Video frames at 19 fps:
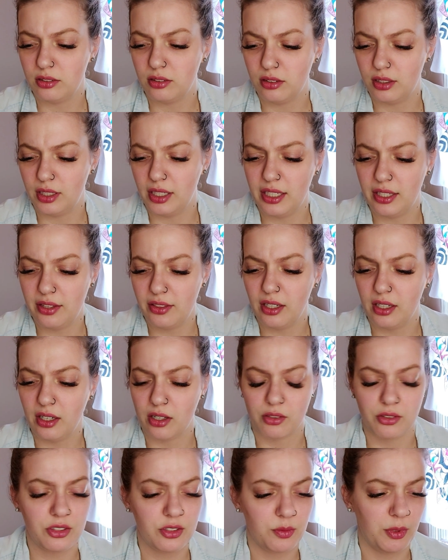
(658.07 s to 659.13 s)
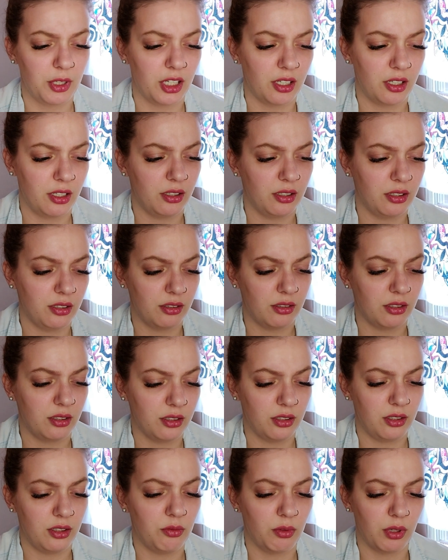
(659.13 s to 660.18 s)
anything else, Spirit,
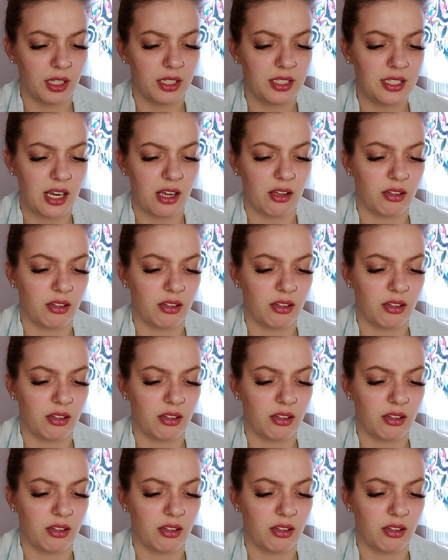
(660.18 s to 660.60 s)
you want to tell